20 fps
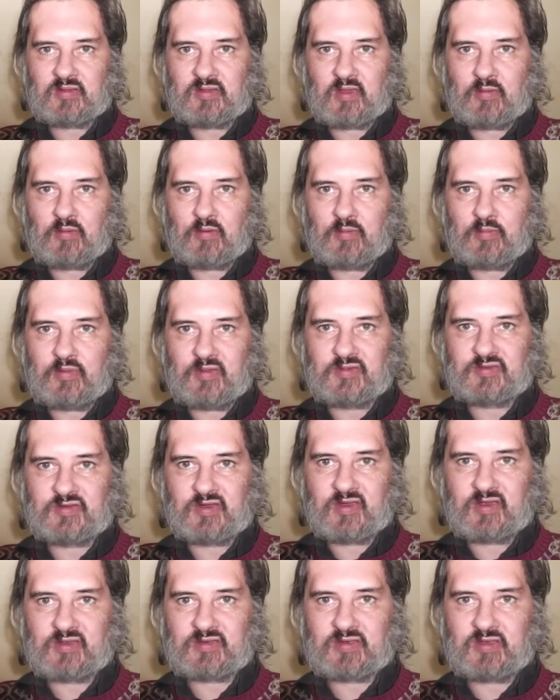they will be
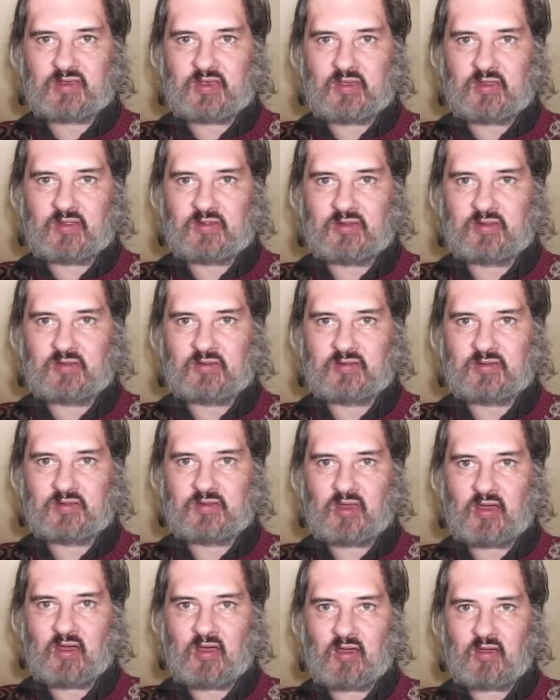dressed in
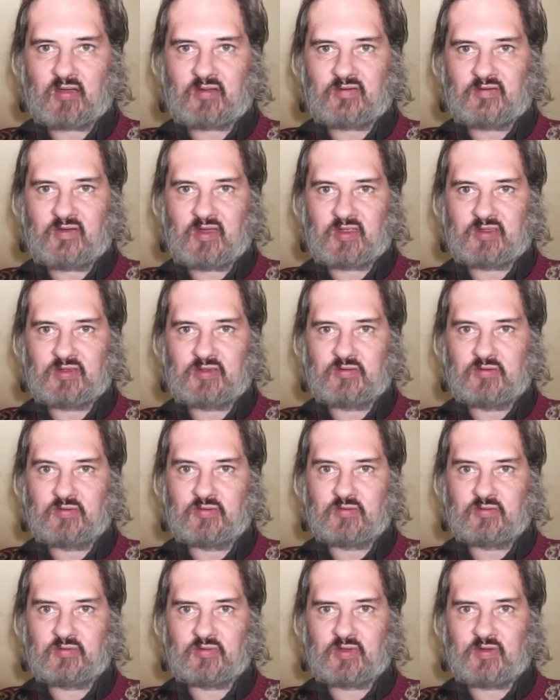dark red
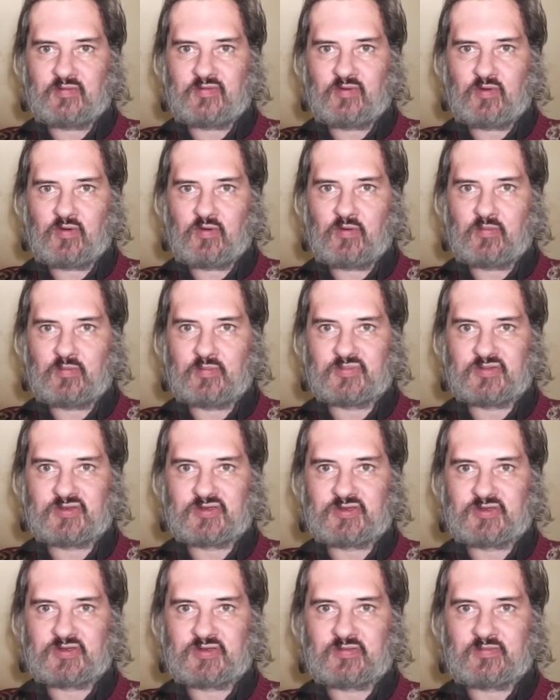
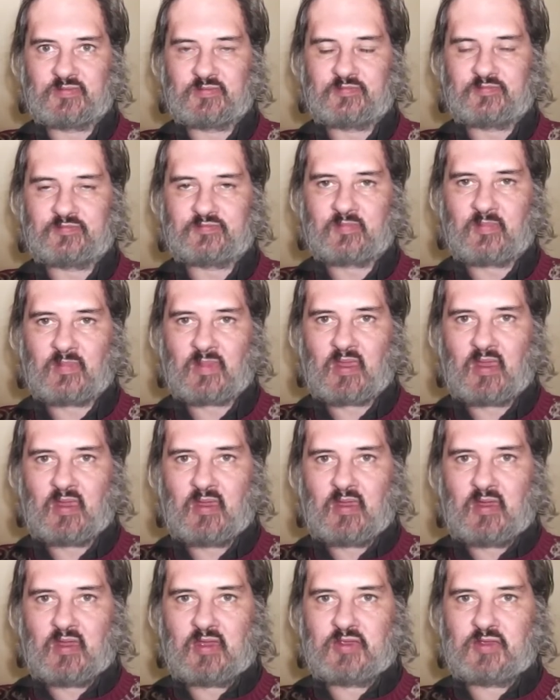uniforms.
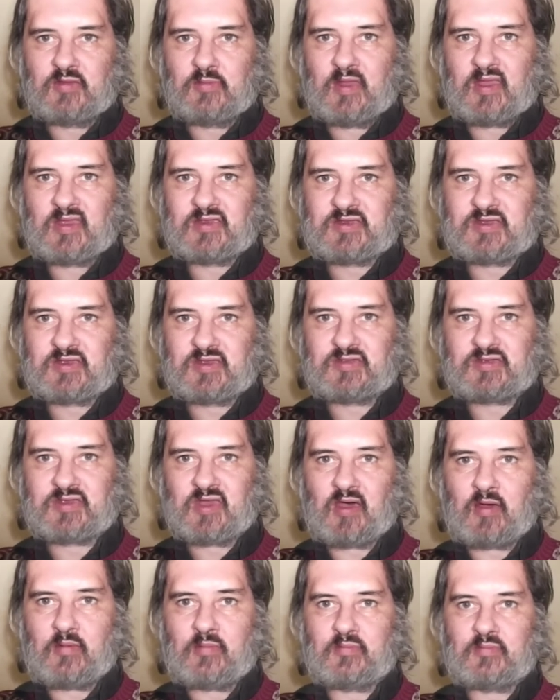You may see
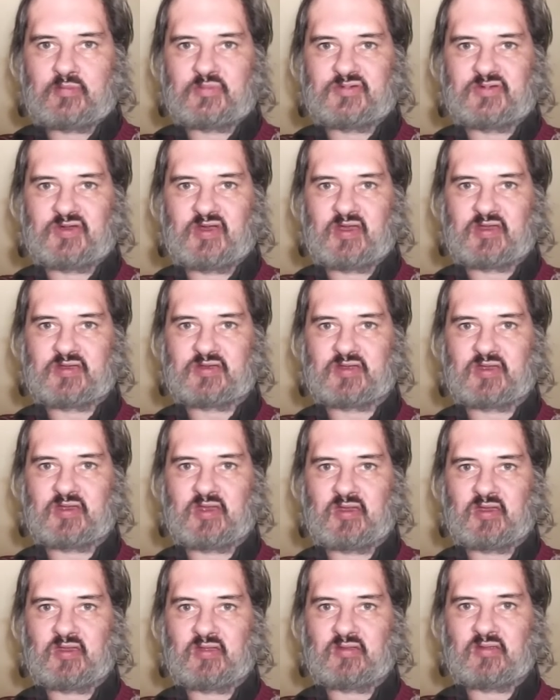some dressed
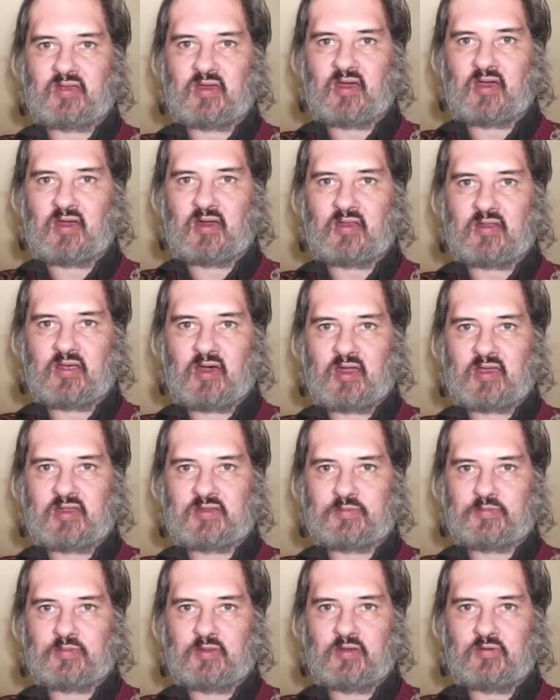in
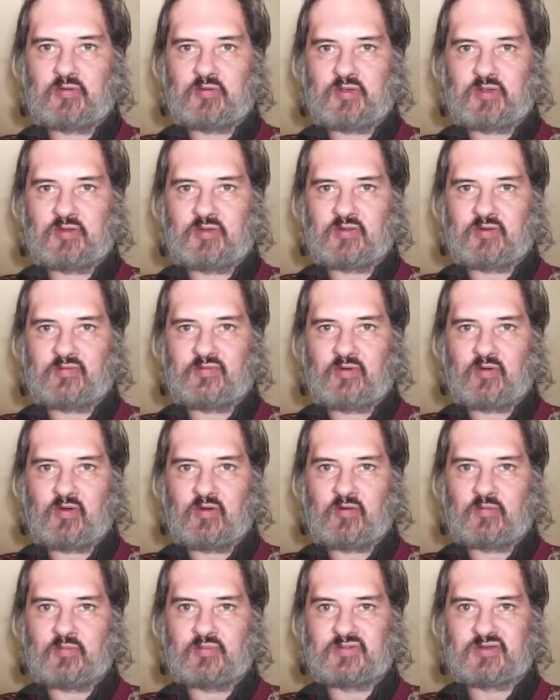light blue
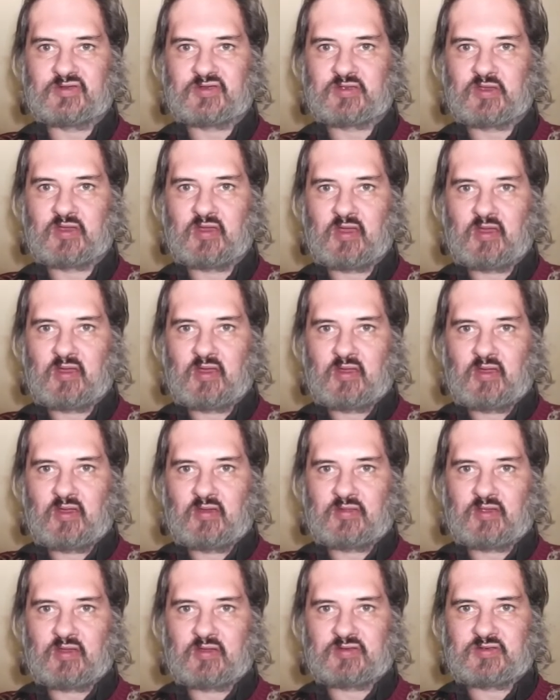uniforms.
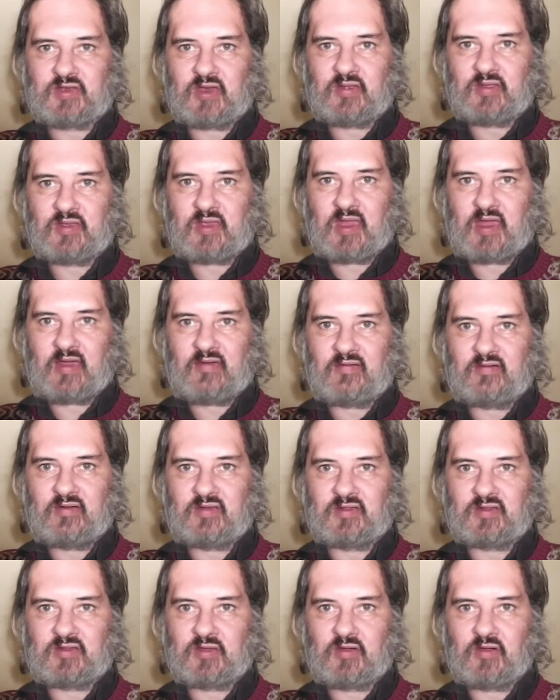Those are the
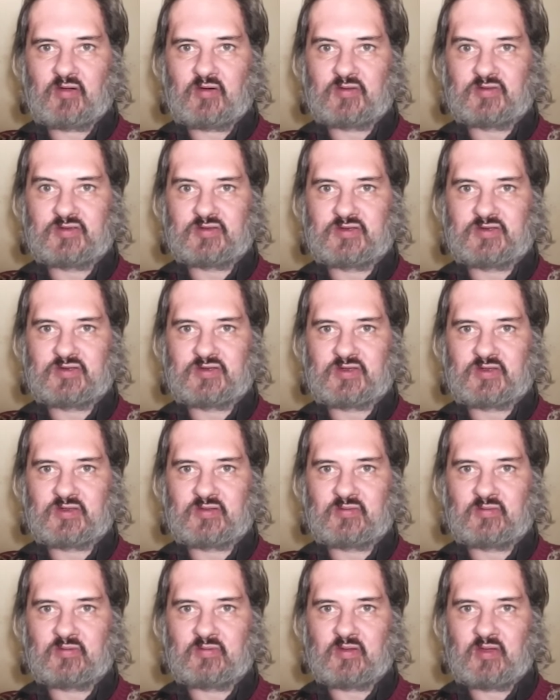Aran gods,
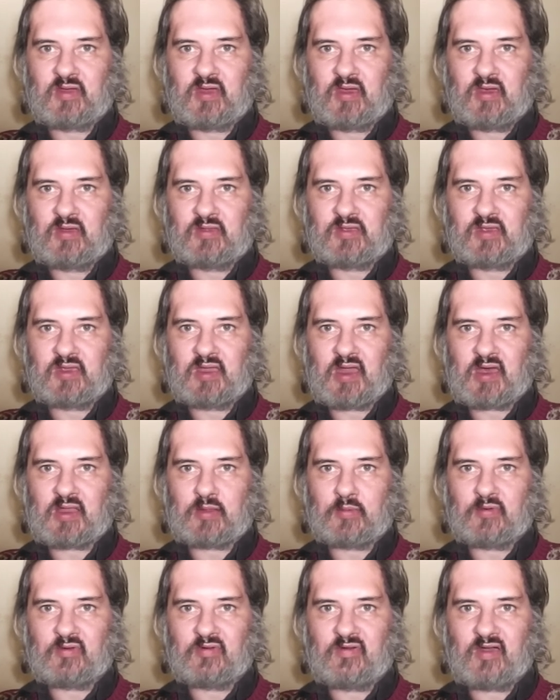the
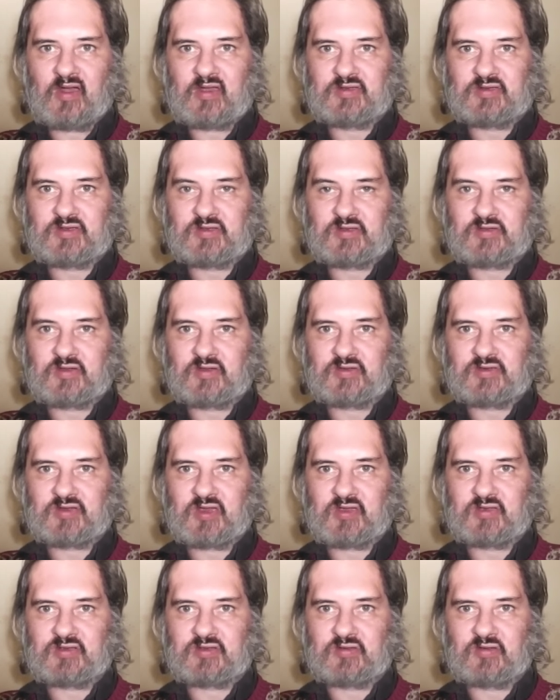Animal Rights
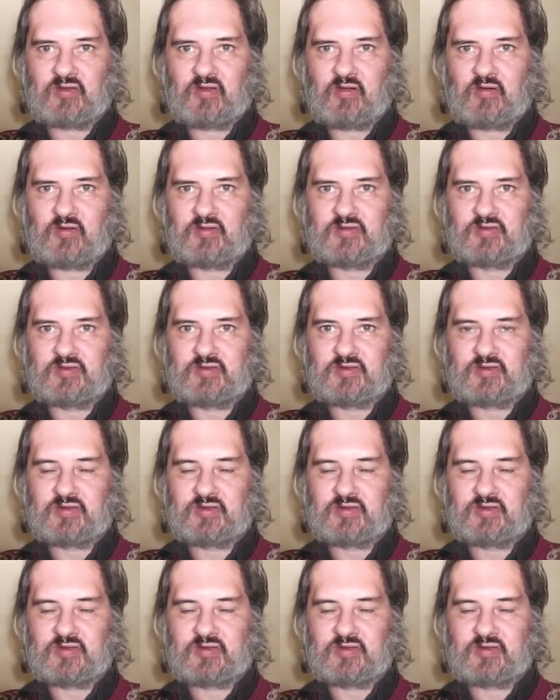Association gods,